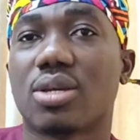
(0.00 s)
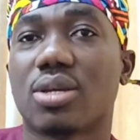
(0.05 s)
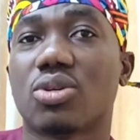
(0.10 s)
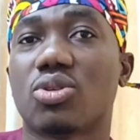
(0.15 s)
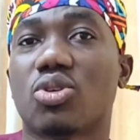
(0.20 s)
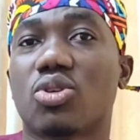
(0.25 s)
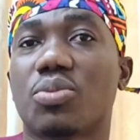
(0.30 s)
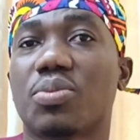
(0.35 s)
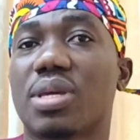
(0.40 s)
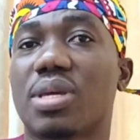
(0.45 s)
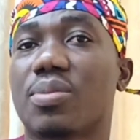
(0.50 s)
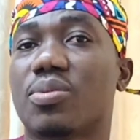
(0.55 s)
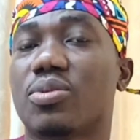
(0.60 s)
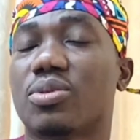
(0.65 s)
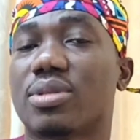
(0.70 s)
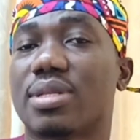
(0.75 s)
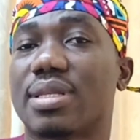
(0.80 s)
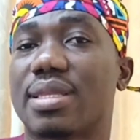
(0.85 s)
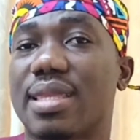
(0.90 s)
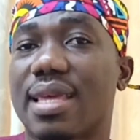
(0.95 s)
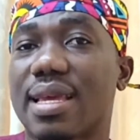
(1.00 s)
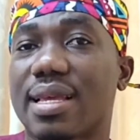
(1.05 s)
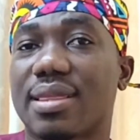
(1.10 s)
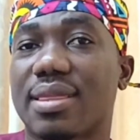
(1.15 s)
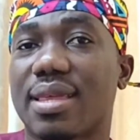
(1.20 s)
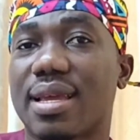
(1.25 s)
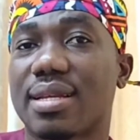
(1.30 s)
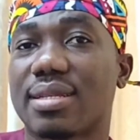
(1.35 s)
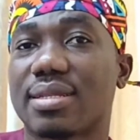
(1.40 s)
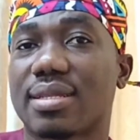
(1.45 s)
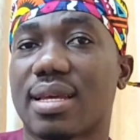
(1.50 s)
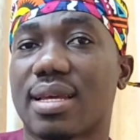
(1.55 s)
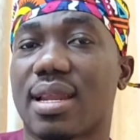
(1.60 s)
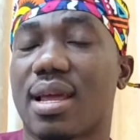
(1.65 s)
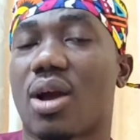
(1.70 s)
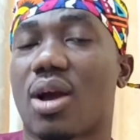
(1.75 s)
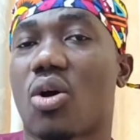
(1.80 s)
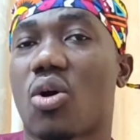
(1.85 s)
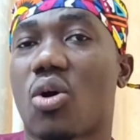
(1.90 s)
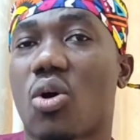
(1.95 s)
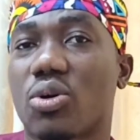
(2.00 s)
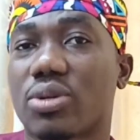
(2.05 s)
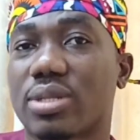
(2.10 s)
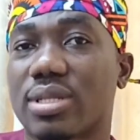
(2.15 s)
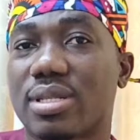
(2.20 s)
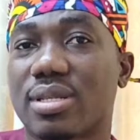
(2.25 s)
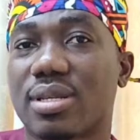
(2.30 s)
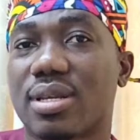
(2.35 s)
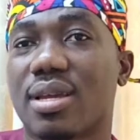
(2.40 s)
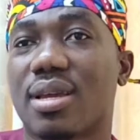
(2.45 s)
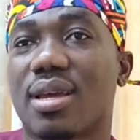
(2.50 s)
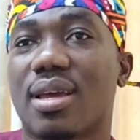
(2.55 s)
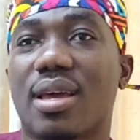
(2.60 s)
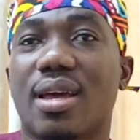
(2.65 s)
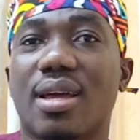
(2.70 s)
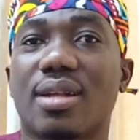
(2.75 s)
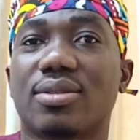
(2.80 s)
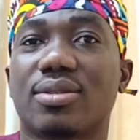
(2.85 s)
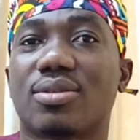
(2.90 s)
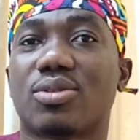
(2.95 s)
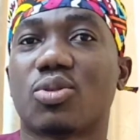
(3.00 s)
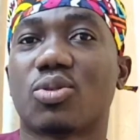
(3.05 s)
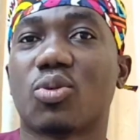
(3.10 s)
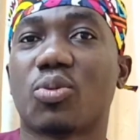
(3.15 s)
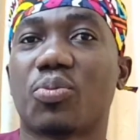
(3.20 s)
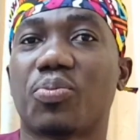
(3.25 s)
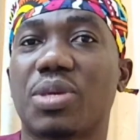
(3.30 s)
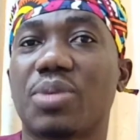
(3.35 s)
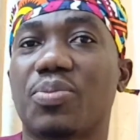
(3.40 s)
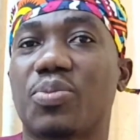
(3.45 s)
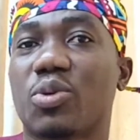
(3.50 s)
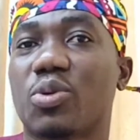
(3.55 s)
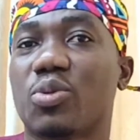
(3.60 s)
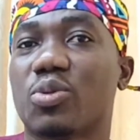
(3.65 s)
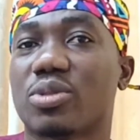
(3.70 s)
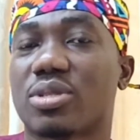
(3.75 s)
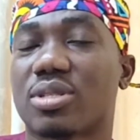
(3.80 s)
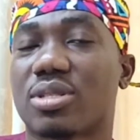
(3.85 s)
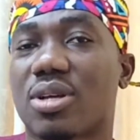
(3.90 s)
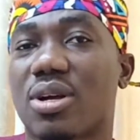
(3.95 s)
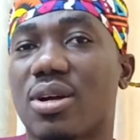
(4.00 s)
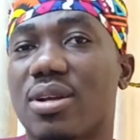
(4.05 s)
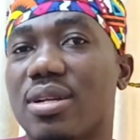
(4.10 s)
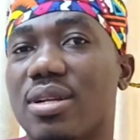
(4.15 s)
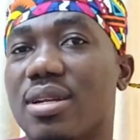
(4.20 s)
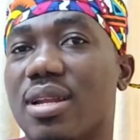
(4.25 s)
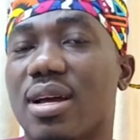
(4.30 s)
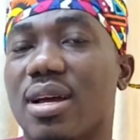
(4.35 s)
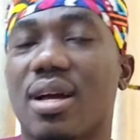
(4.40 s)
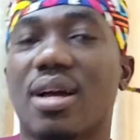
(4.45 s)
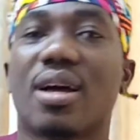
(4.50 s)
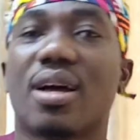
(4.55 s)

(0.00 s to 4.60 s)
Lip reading: you will not be able to take things that are hot, and so people will shun